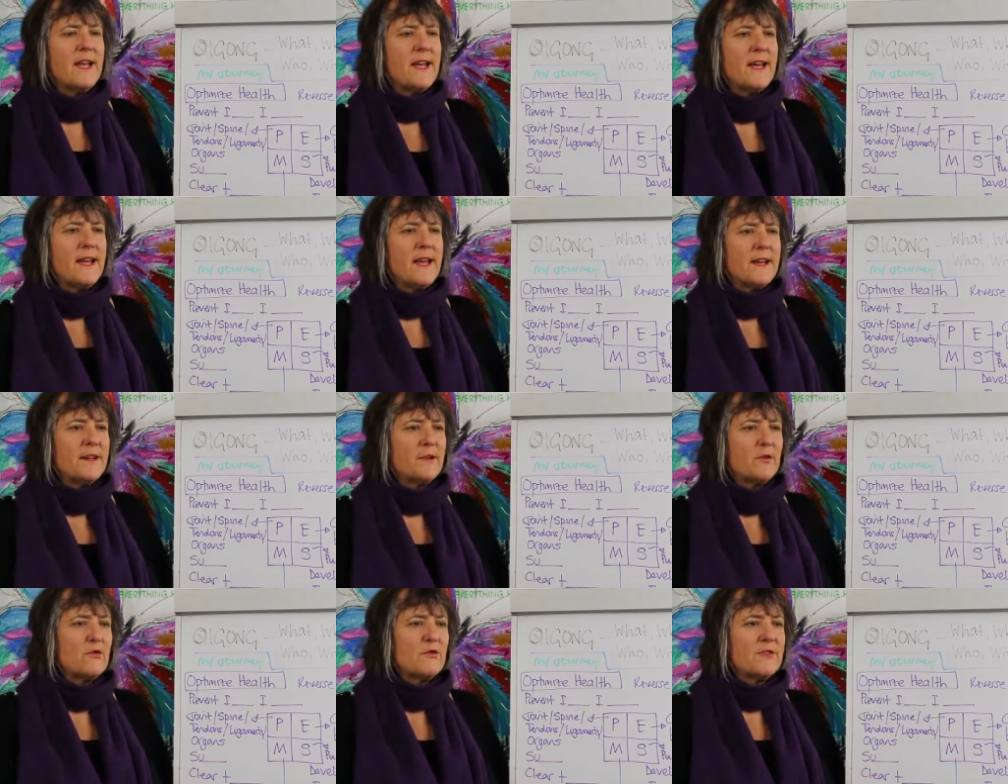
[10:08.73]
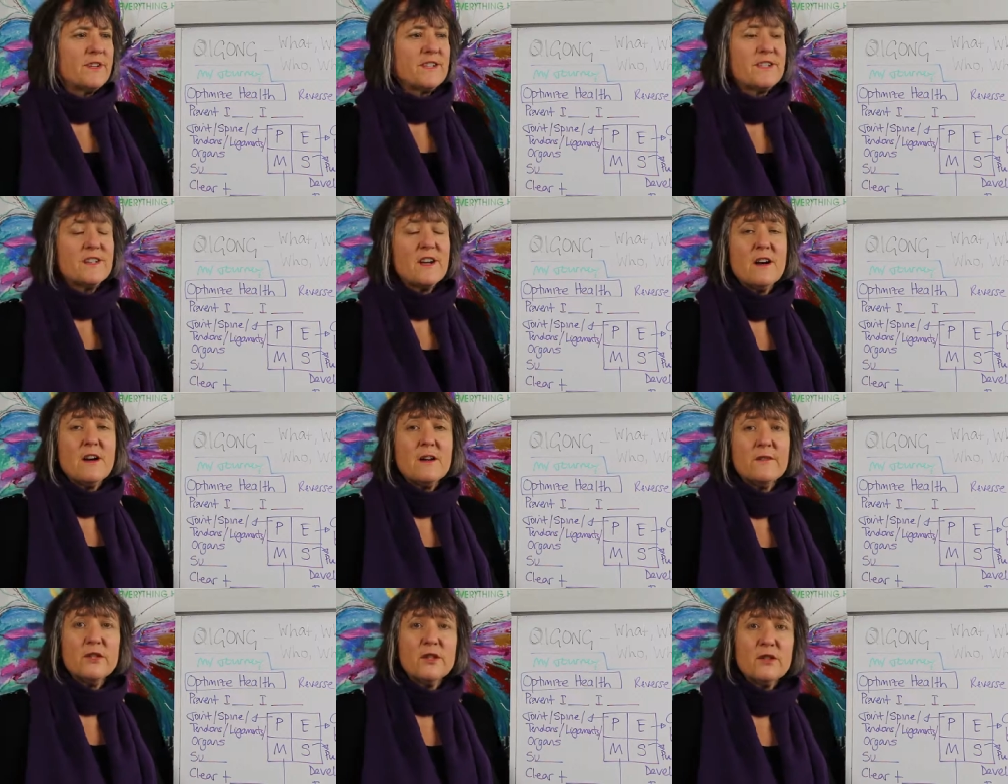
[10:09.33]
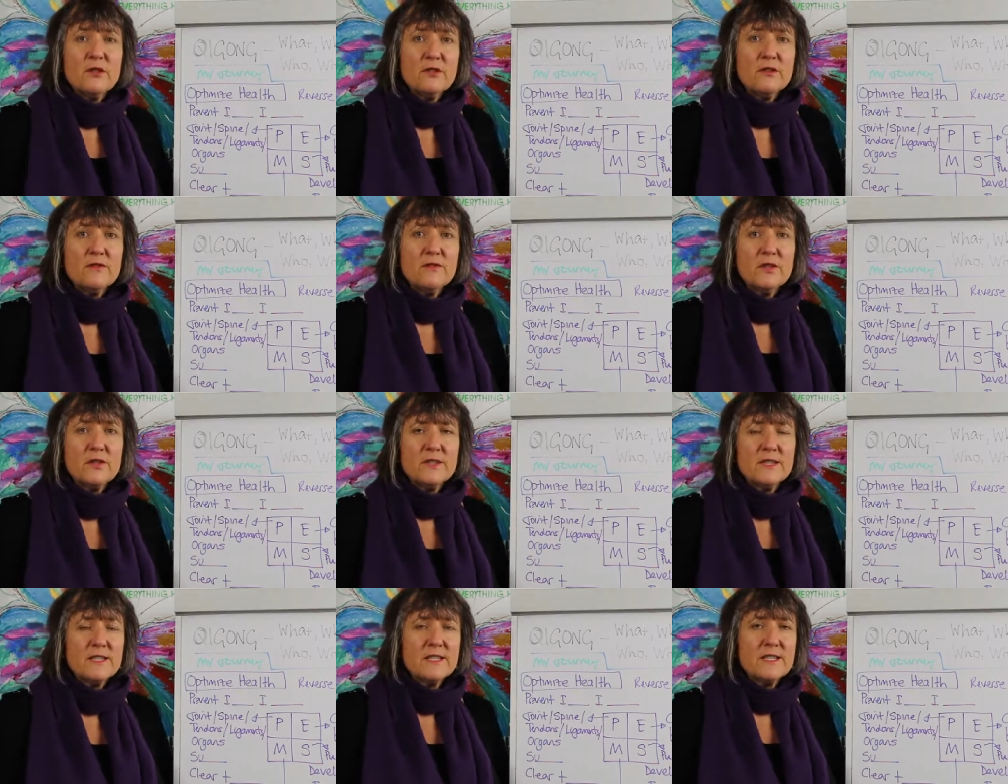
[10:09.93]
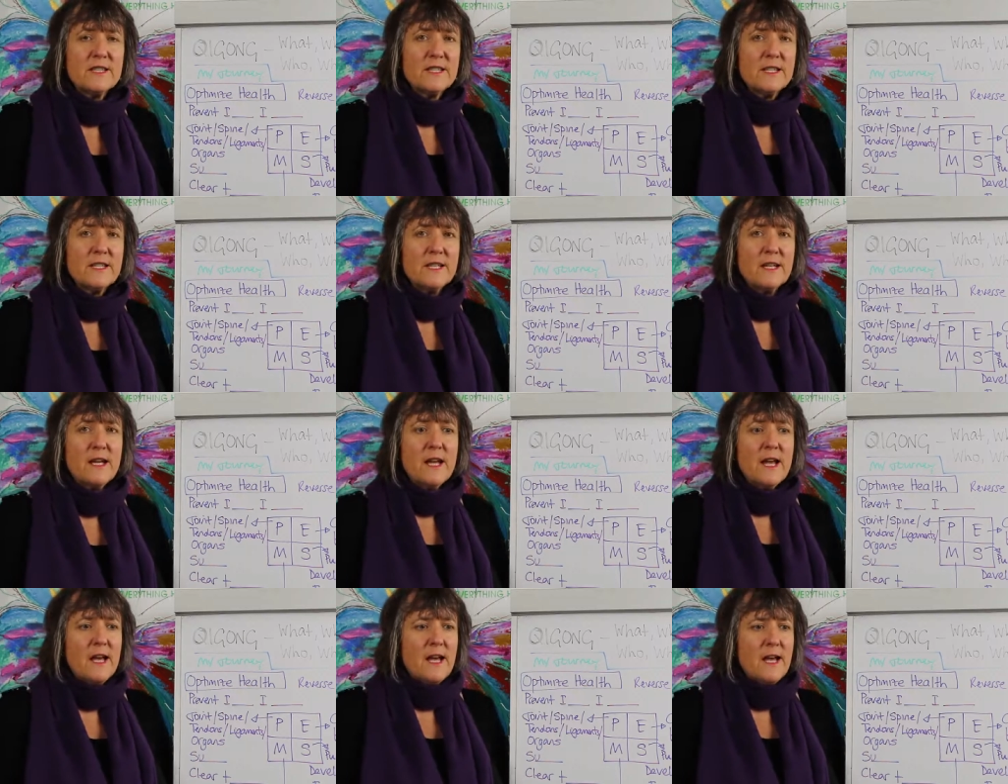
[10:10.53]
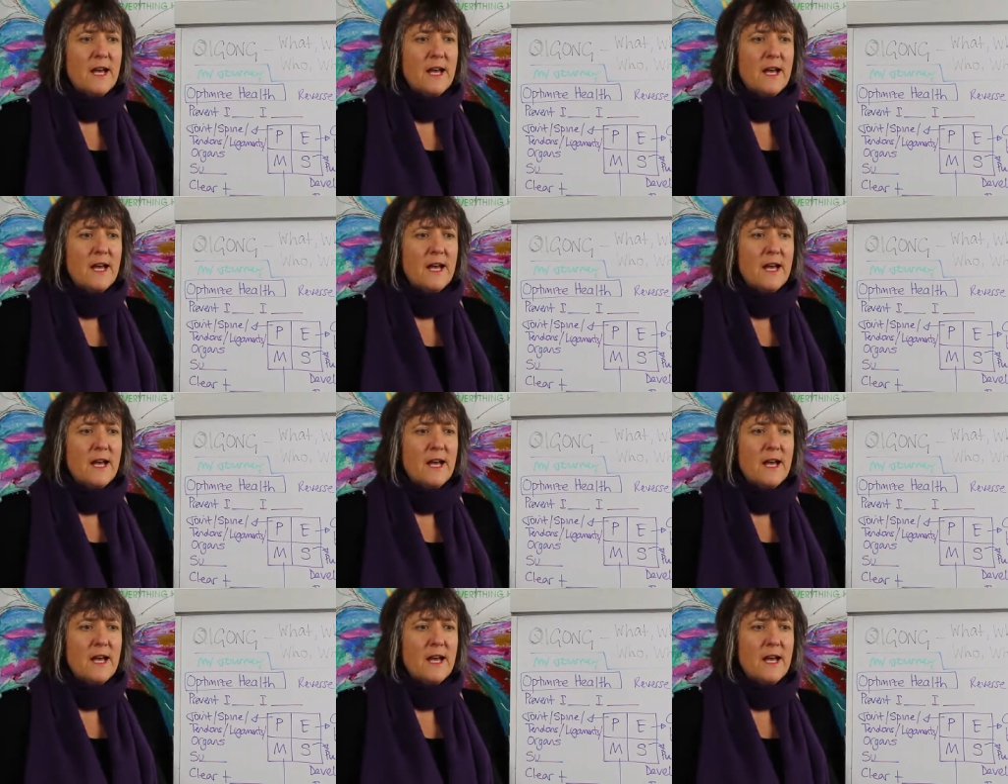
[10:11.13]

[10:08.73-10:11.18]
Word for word: And according to Harvard University,